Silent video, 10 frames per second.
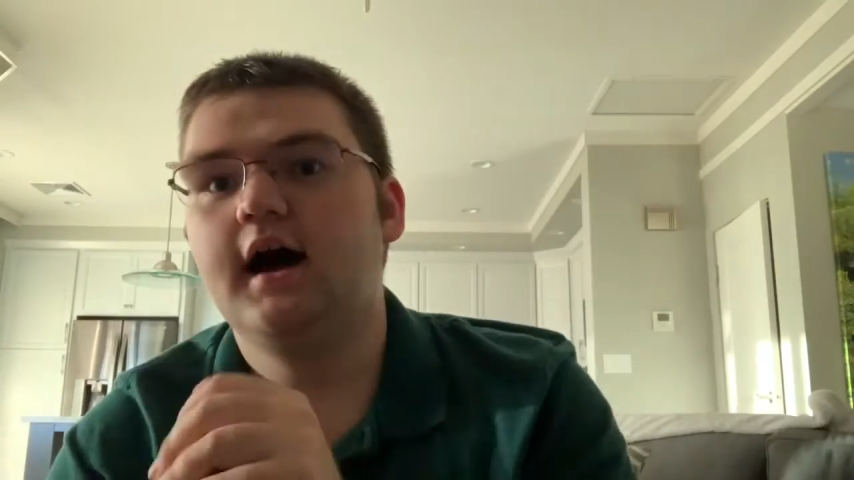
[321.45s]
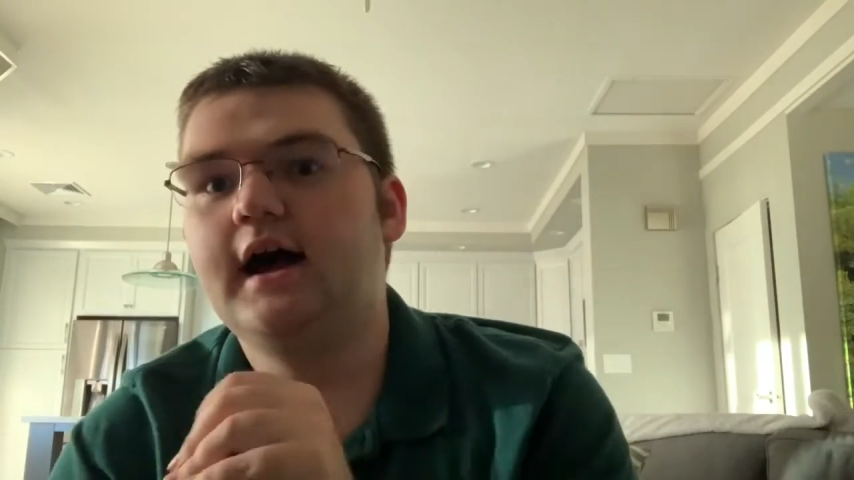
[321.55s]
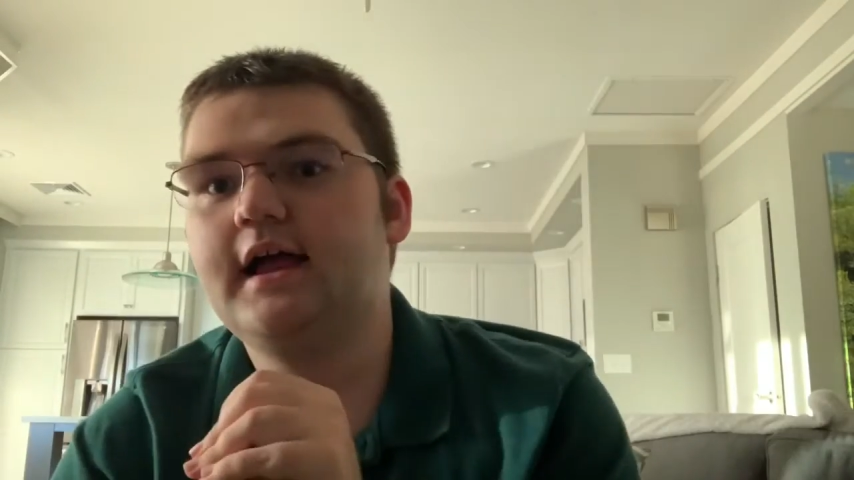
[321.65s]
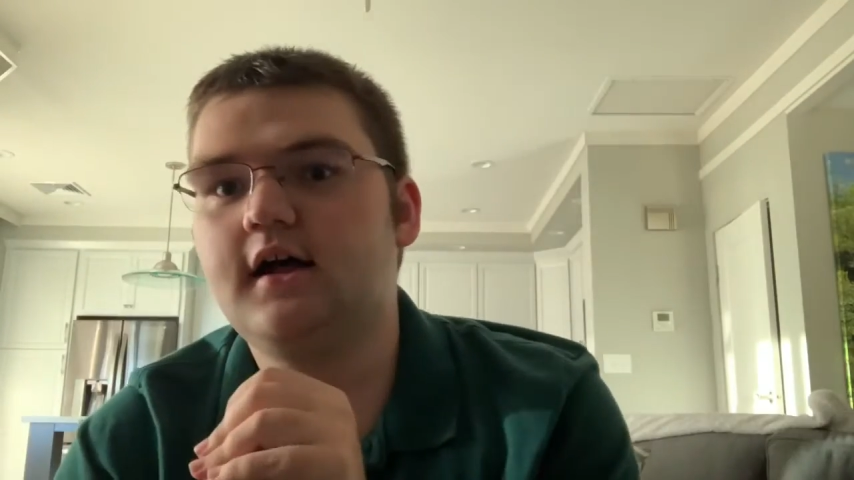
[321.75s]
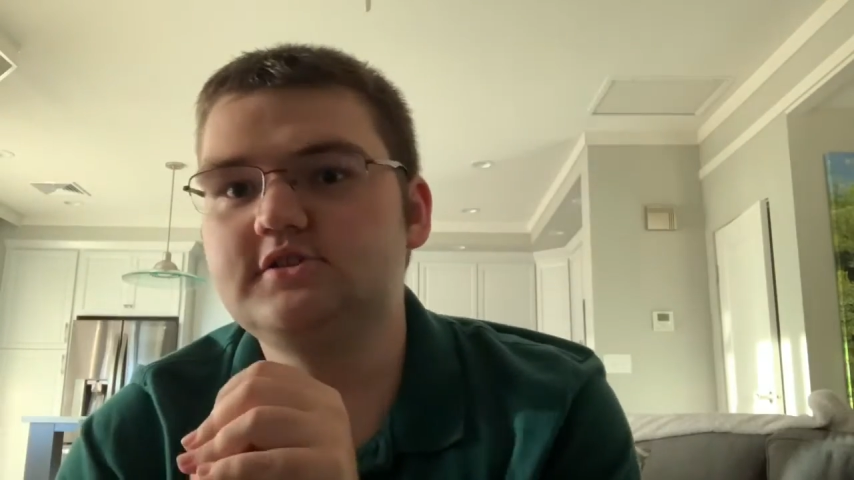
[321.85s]

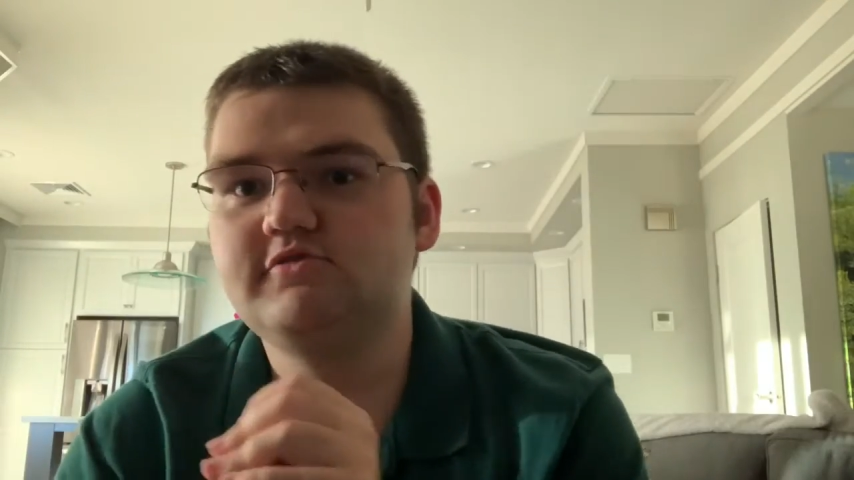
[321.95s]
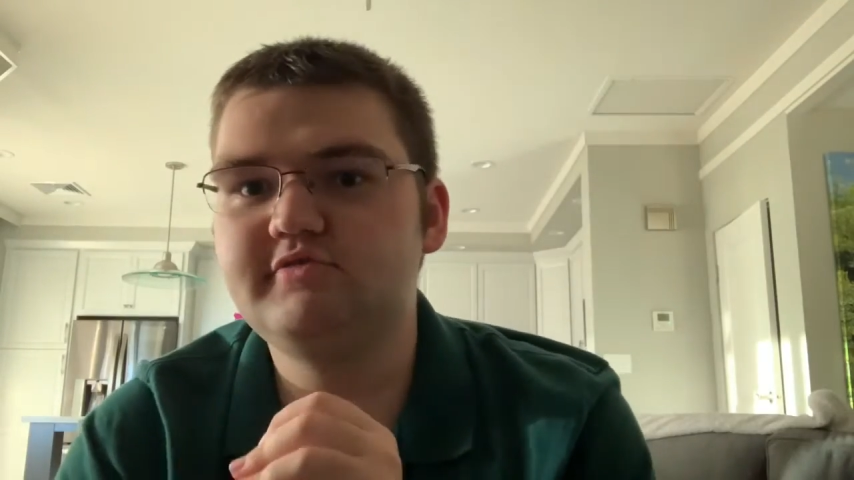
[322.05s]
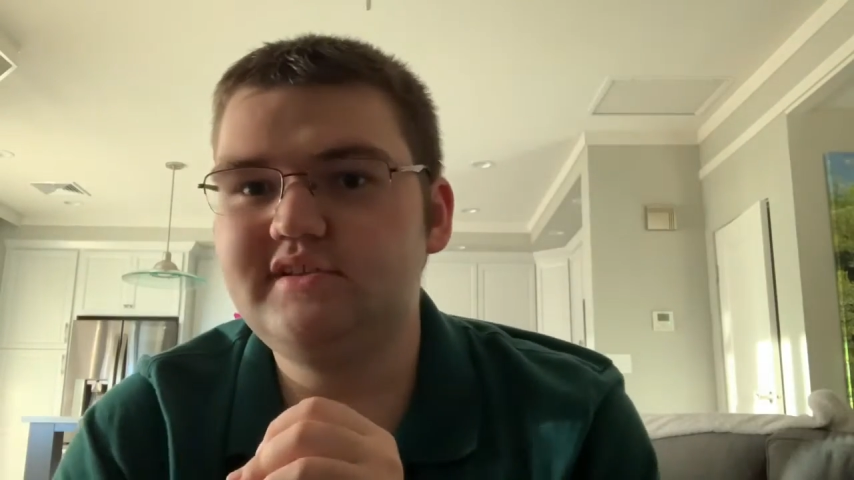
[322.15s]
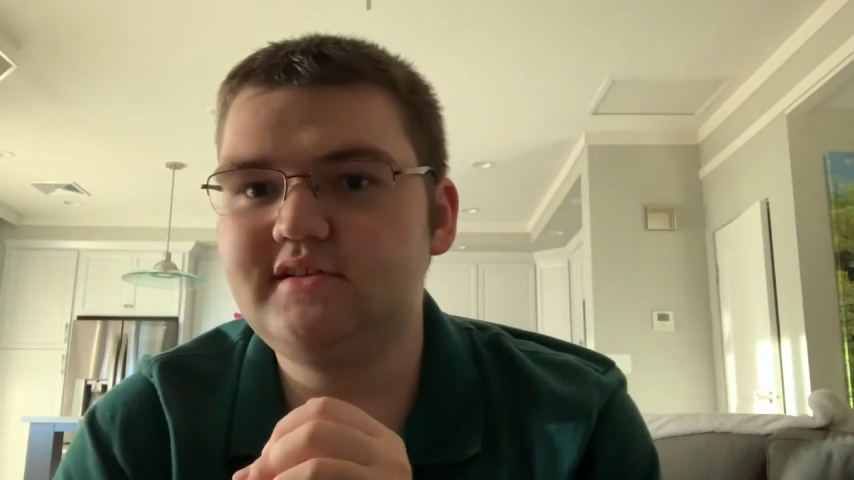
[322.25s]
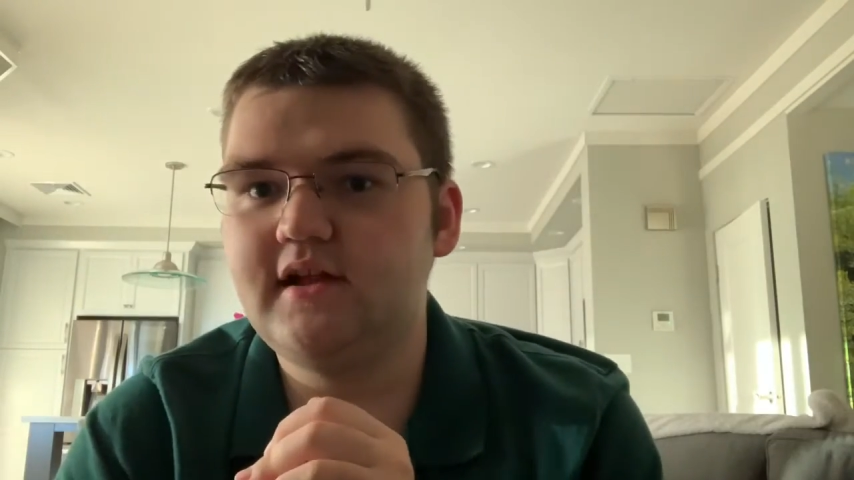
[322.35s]
I also
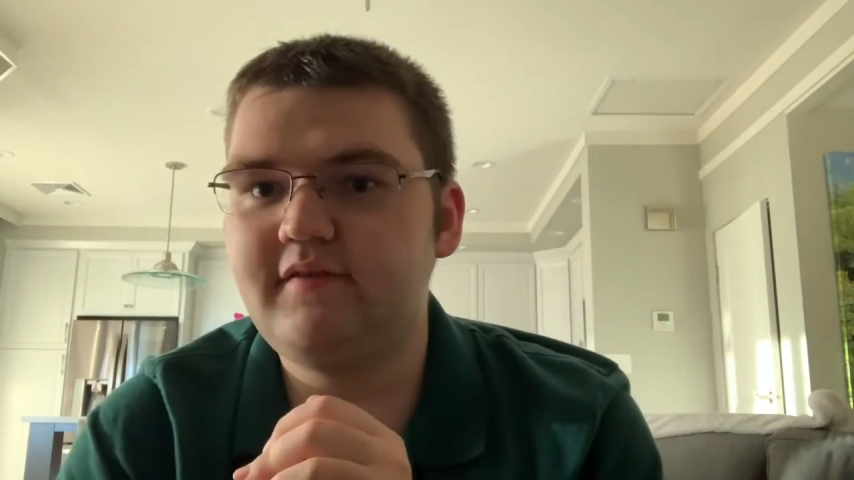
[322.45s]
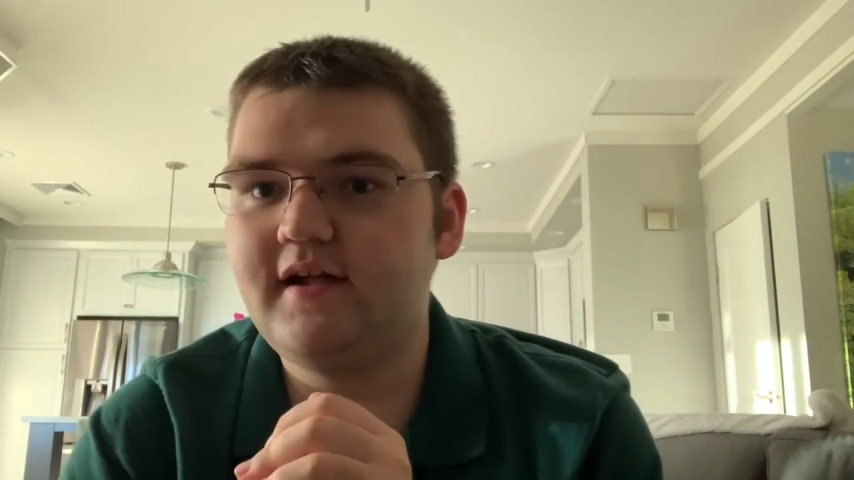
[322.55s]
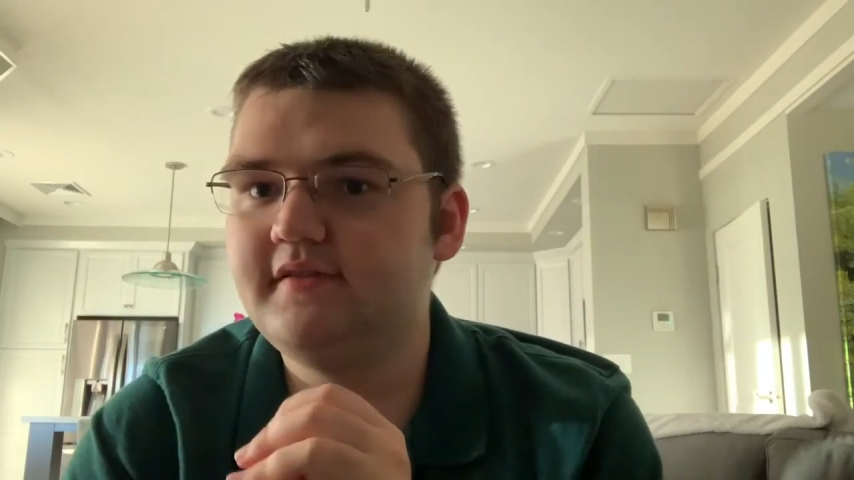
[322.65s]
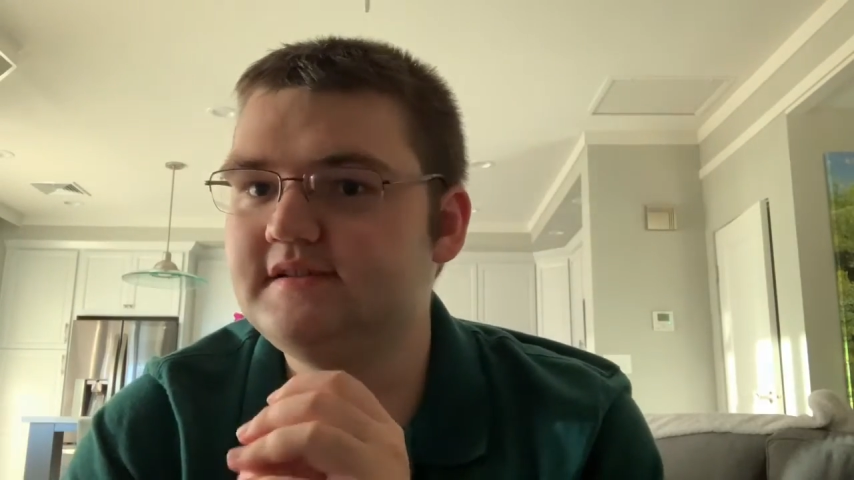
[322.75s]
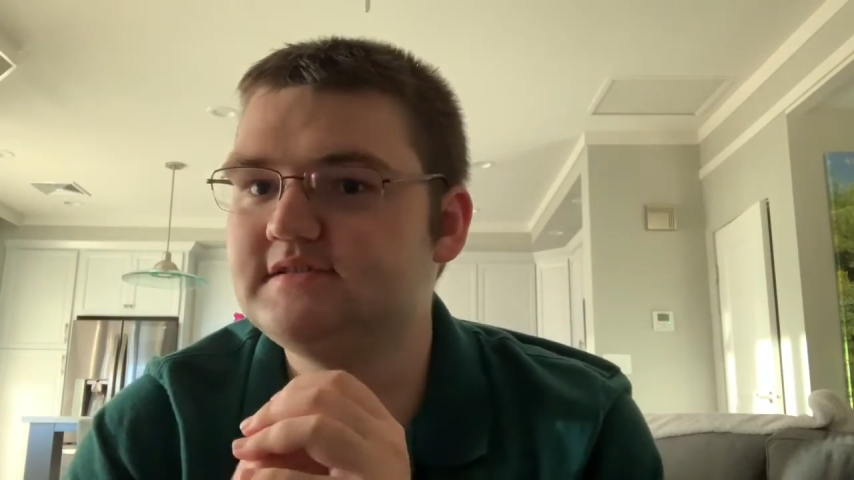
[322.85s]
really love
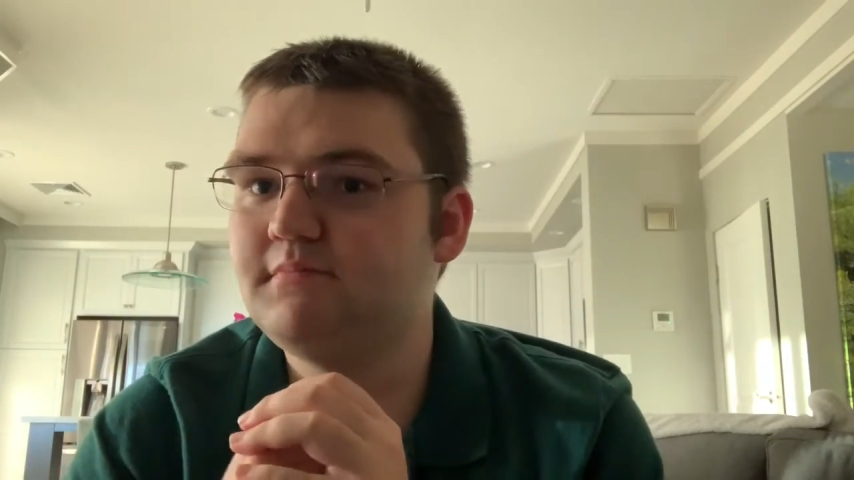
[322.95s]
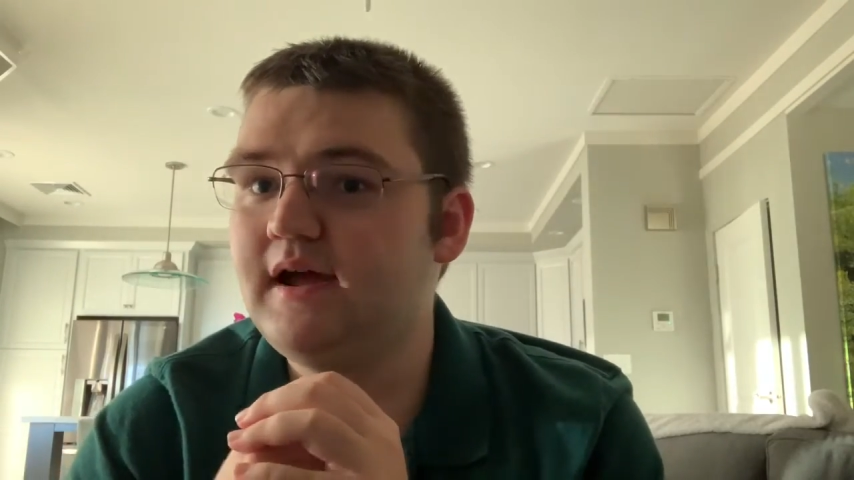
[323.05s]
how this